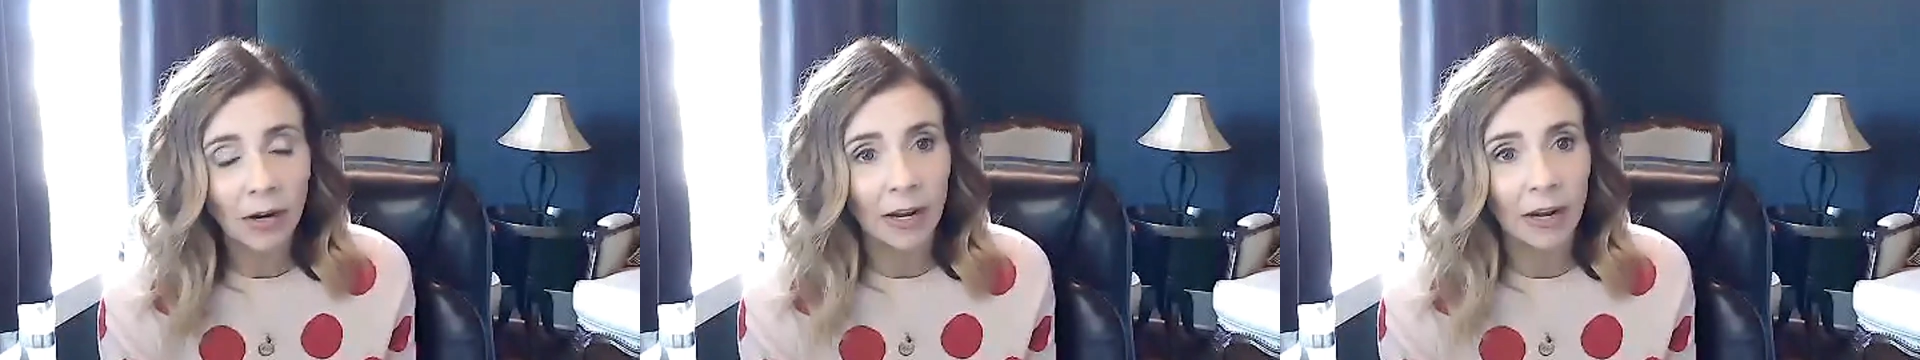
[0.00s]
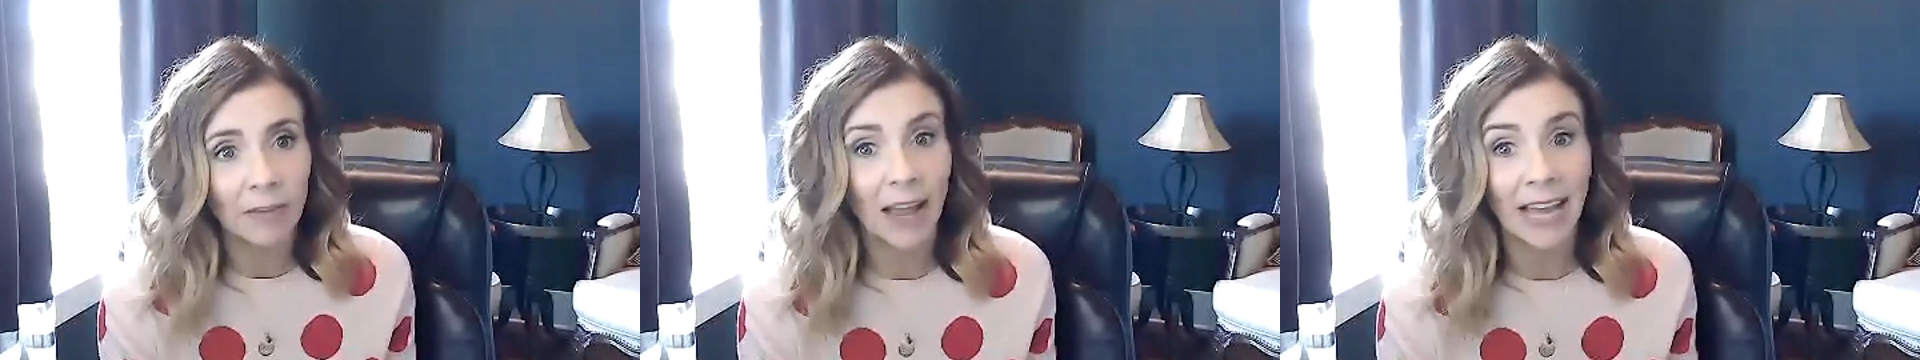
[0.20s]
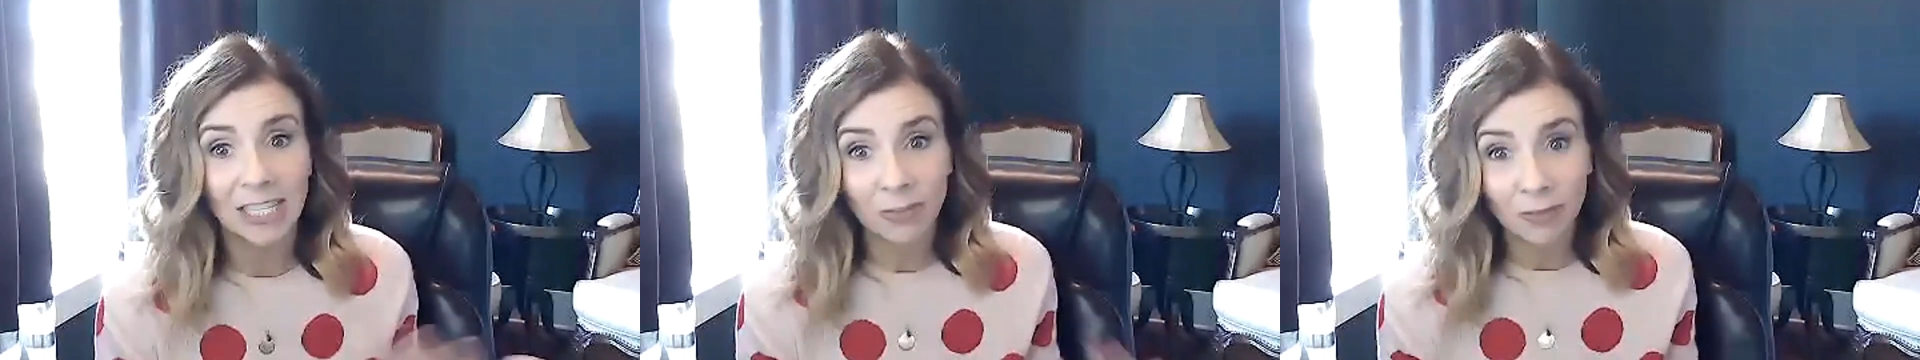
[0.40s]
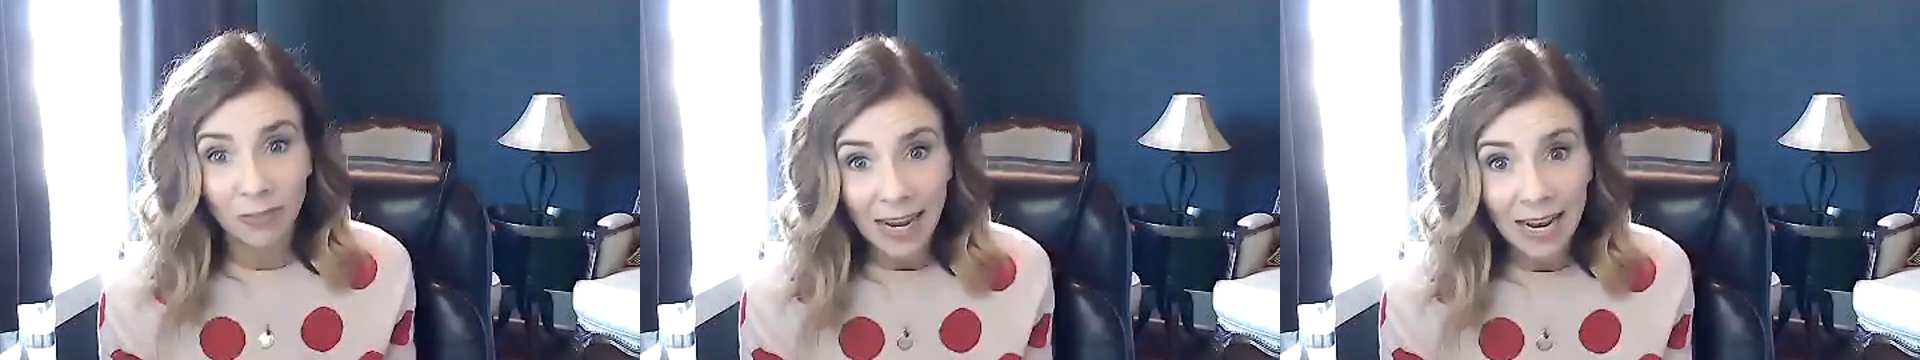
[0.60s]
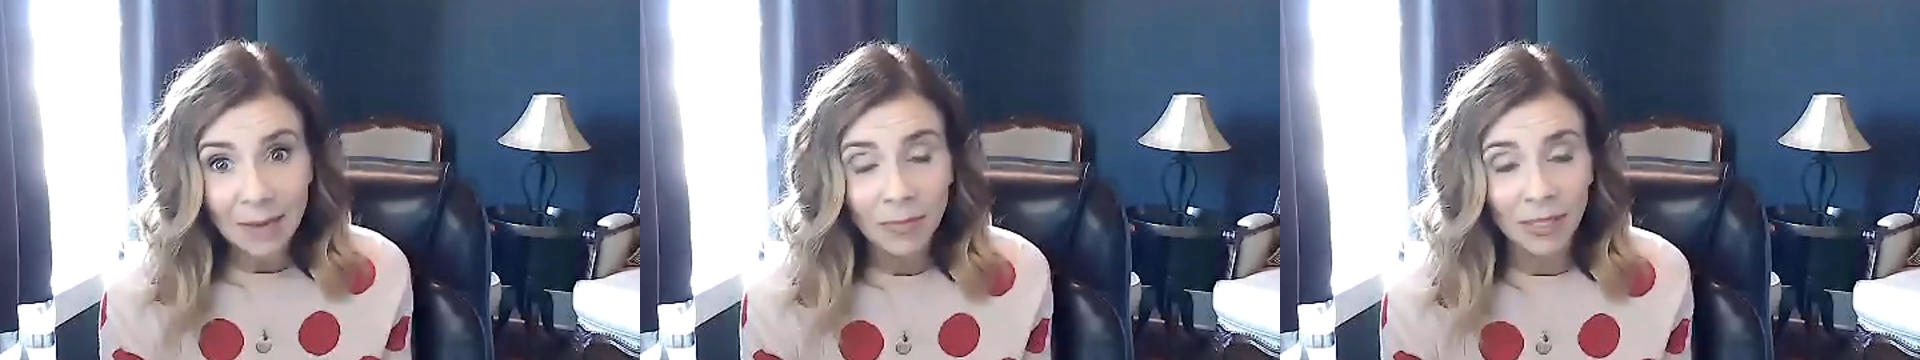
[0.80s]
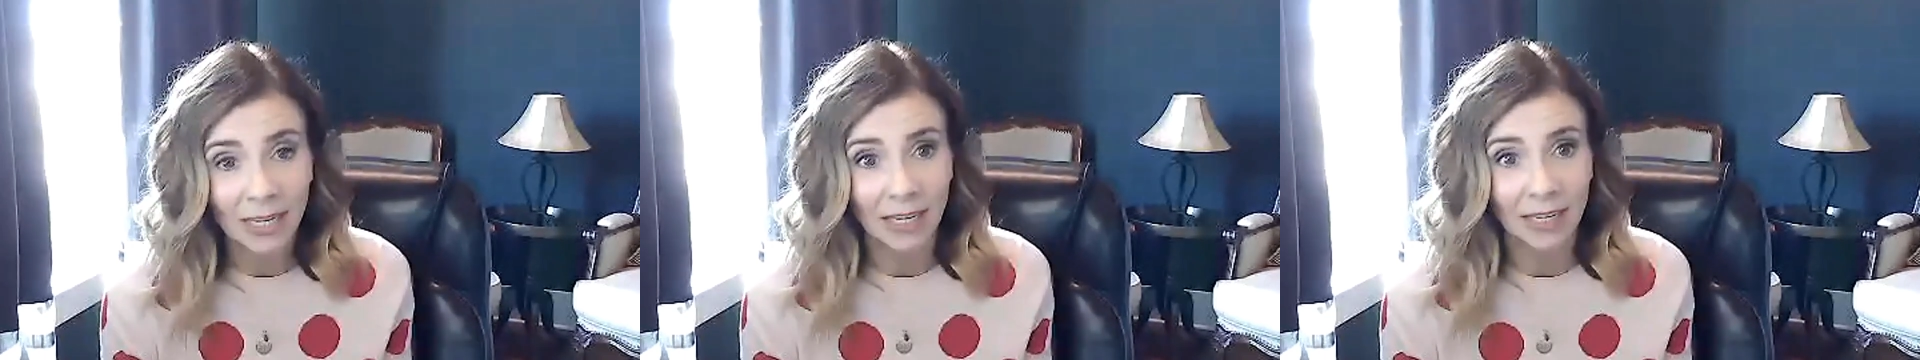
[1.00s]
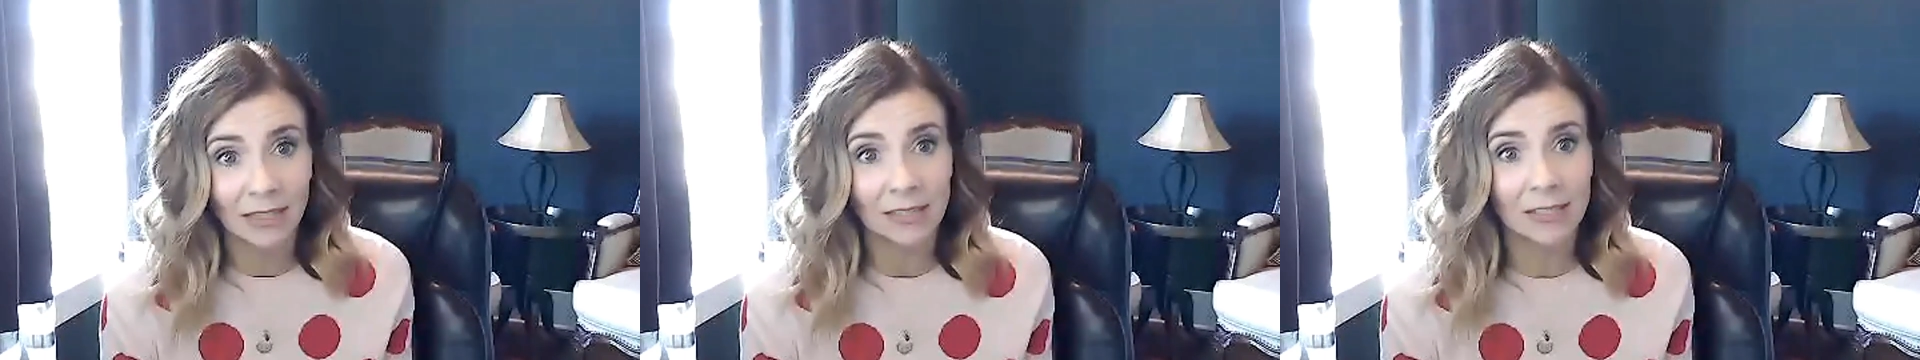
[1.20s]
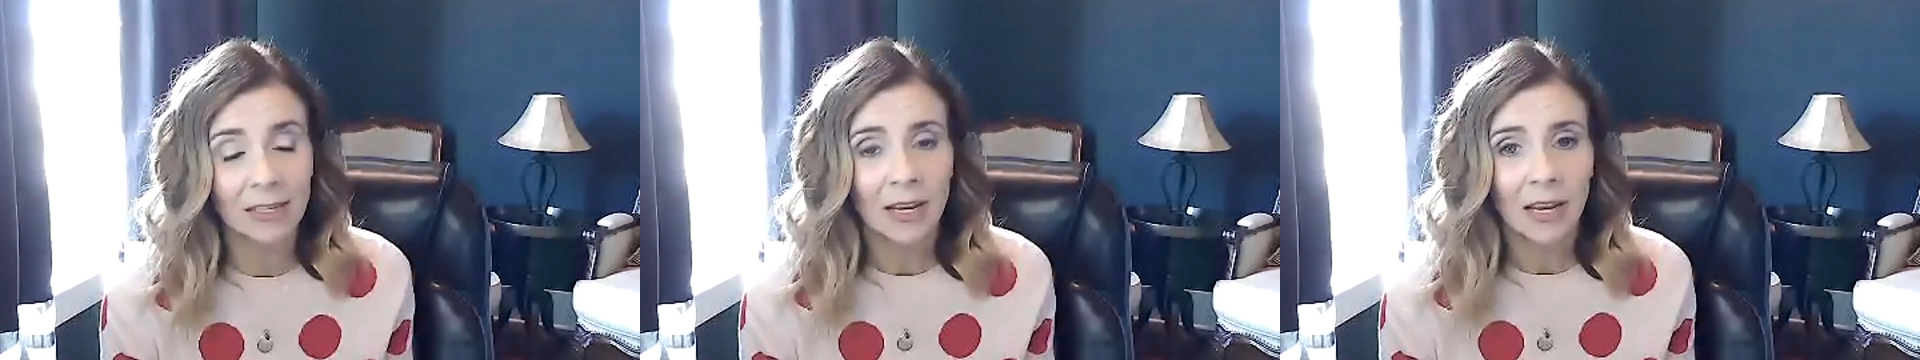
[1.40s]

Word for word: of as families,